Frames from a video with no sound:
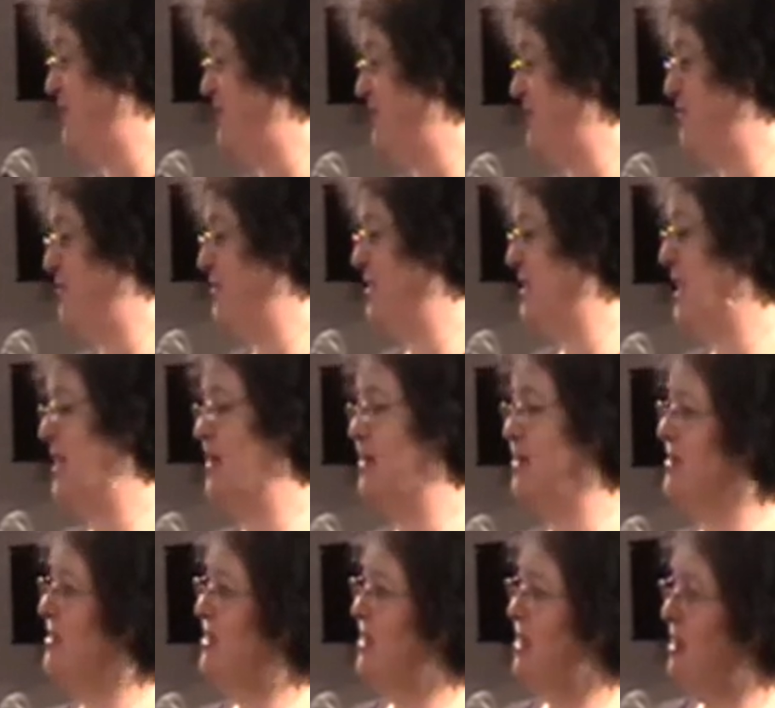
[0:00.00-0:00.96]
with a full
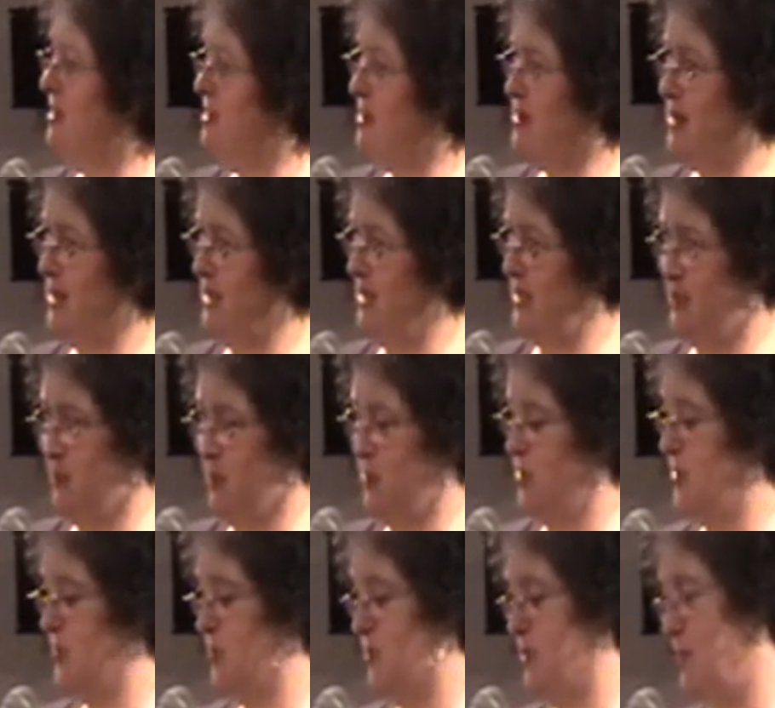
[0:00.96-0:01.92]
tank at the earliest
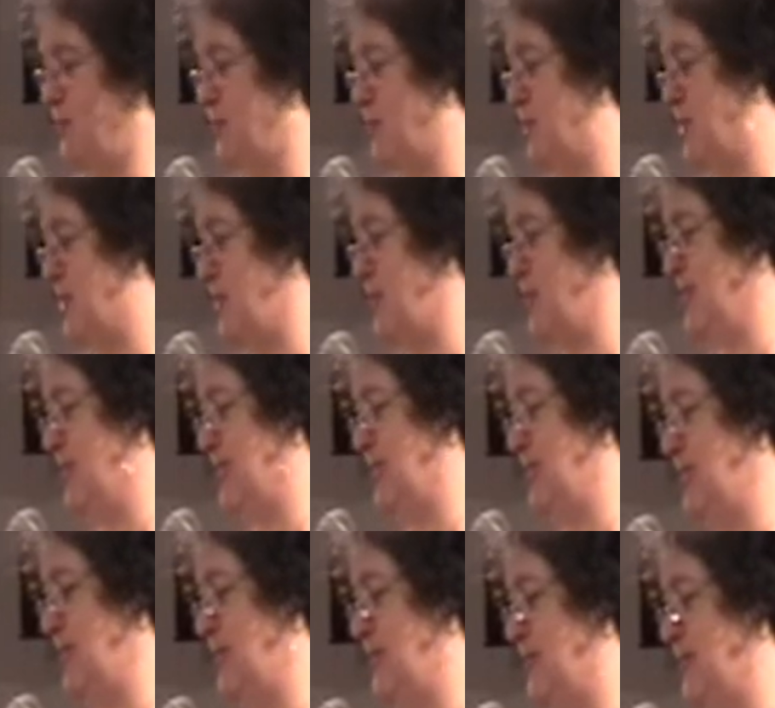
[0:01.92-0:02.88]
possible
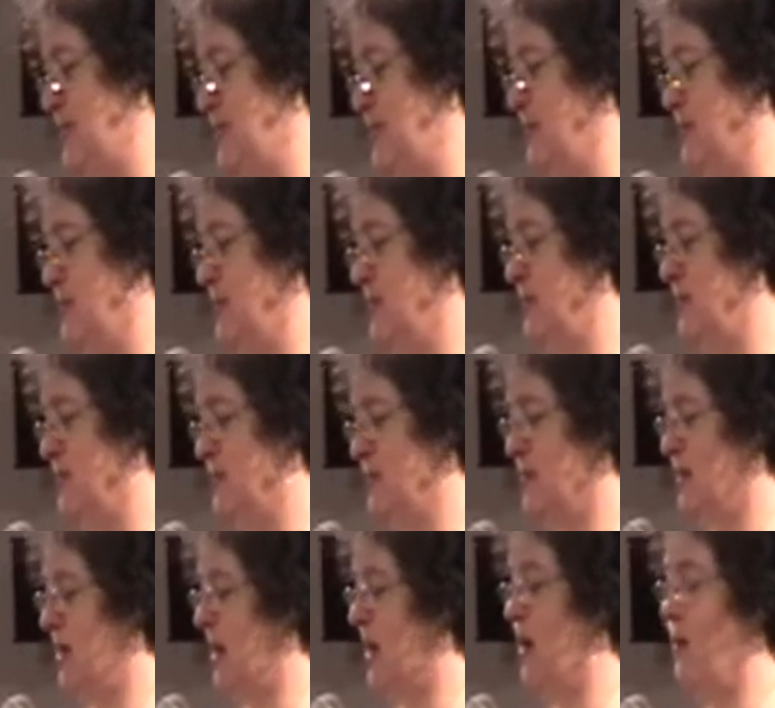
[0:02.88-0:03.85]
opportunity.
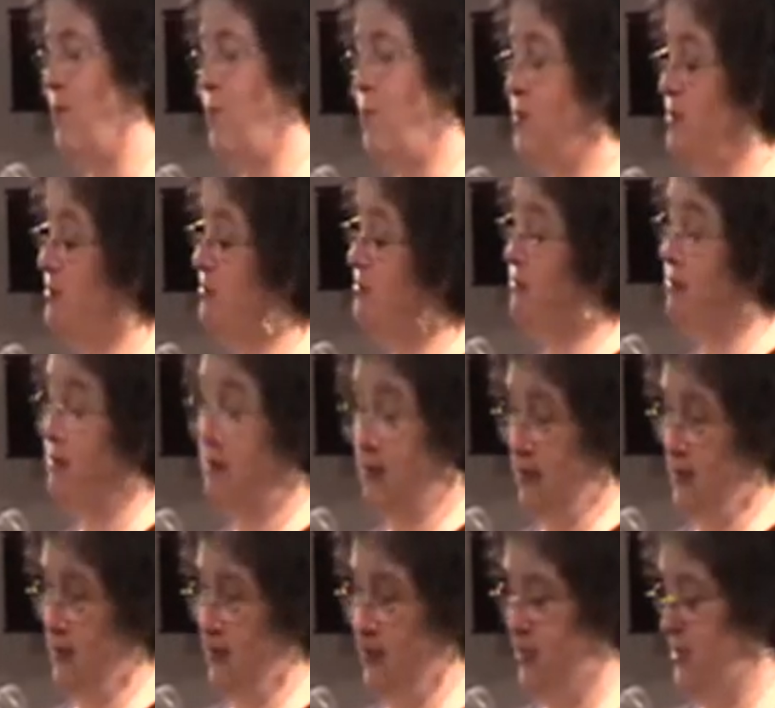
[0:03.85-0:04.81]
I will
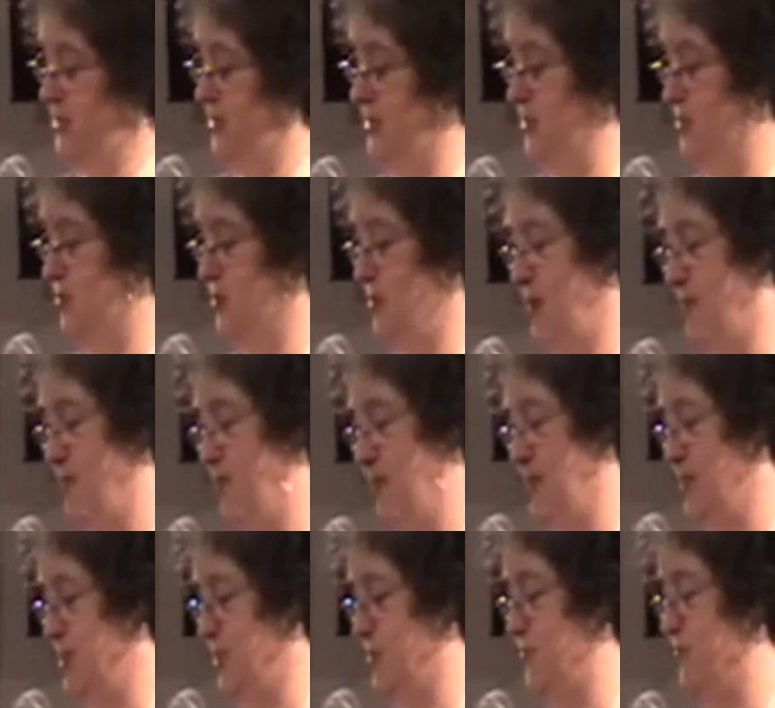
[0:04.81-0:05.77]
not drive
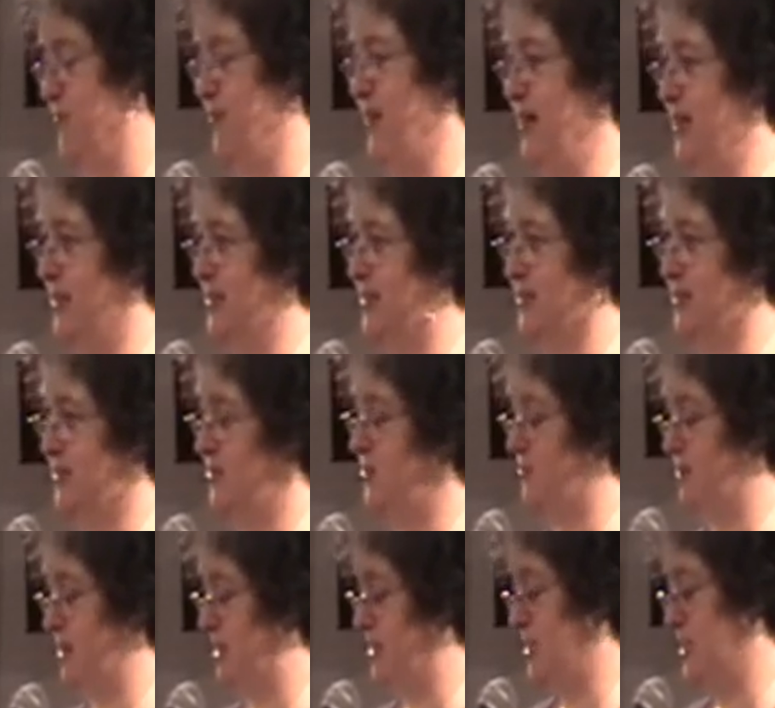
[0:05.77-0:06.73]
it too fast and
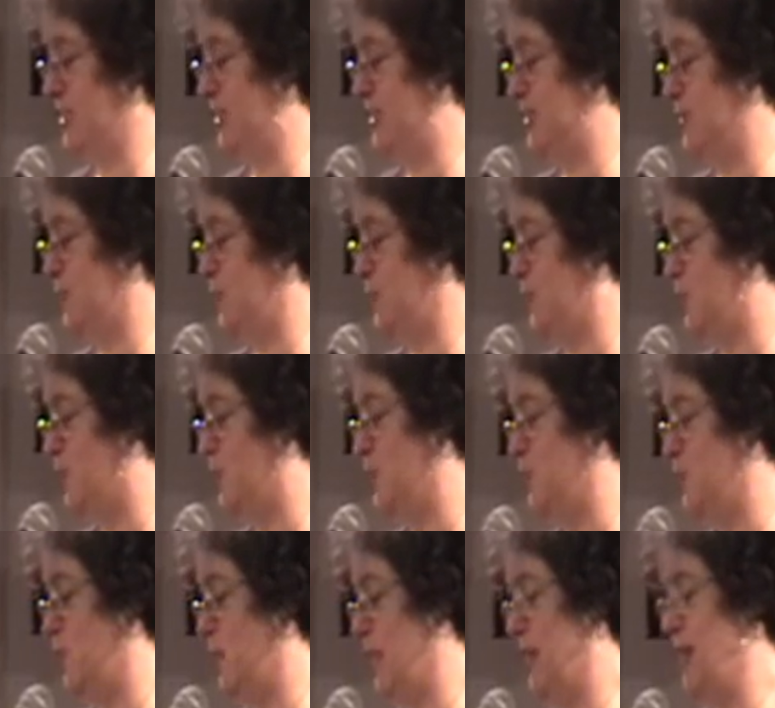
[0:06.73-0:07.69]
crash it into a
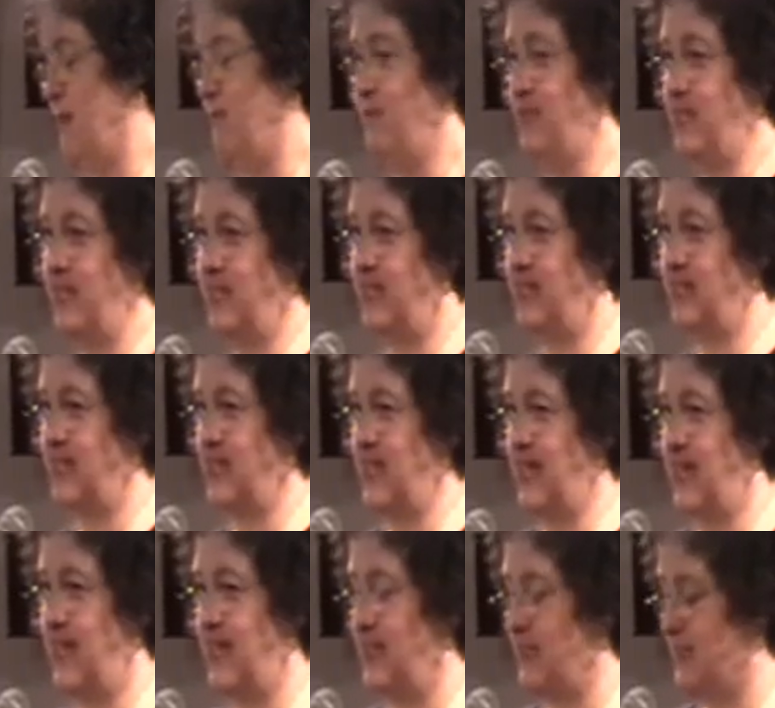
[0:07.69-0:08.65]
wall while I'm reading a
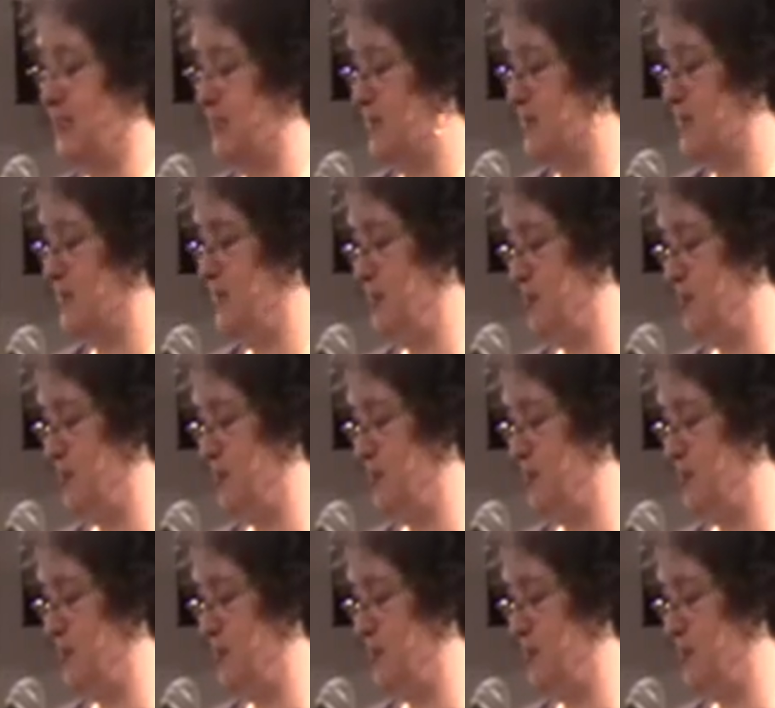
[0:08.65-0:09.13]
text.